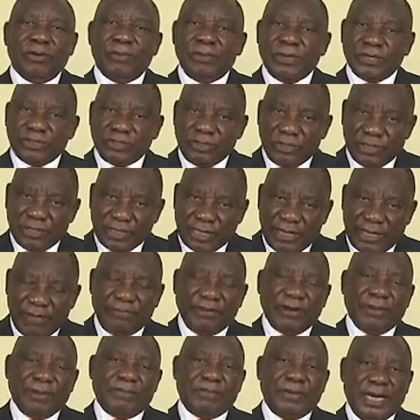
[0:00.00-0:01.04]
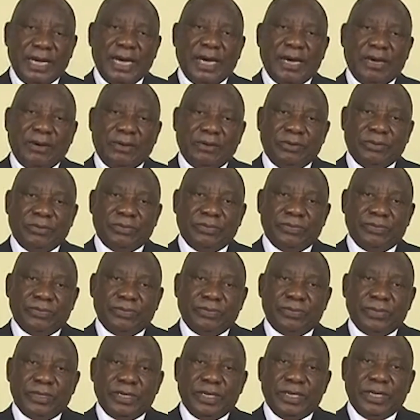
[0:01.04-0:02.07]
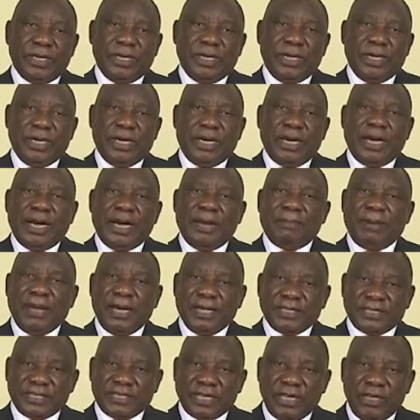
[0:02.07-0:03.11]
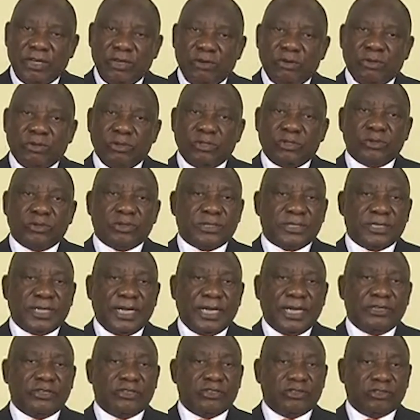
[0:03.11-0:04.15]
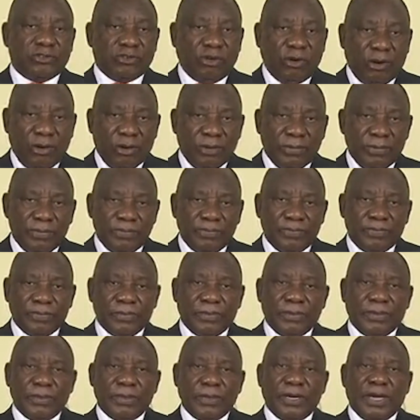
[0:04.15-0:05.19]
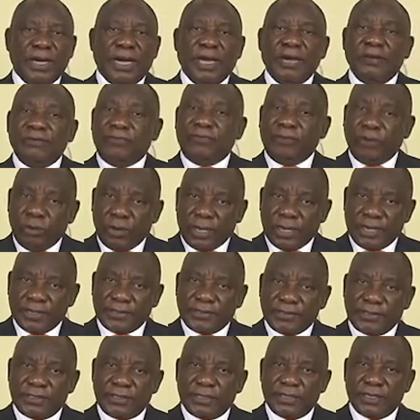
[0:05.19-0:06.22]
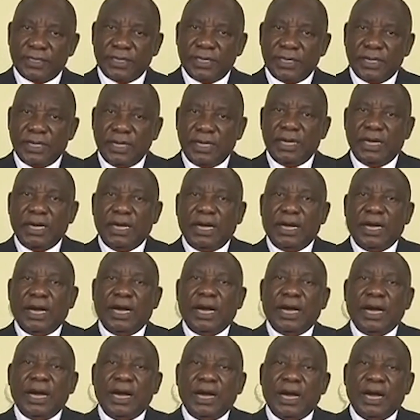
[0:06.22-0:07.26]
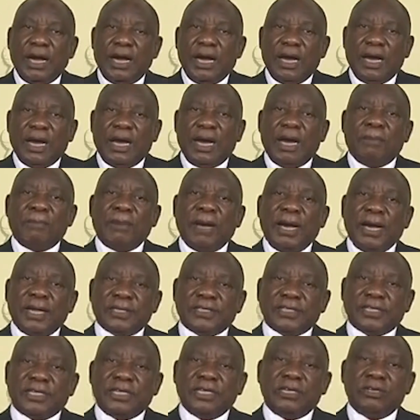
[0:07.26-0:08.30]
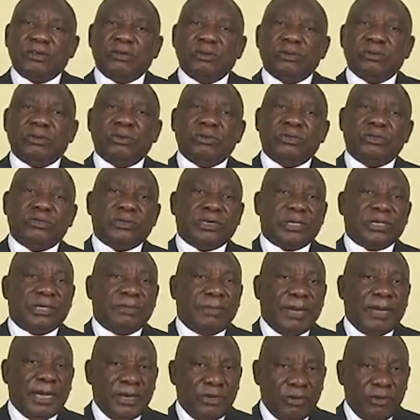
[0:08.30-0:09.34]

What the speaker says: must not give up now. I'm asking you to stay strong and focused. I'm asking you to remain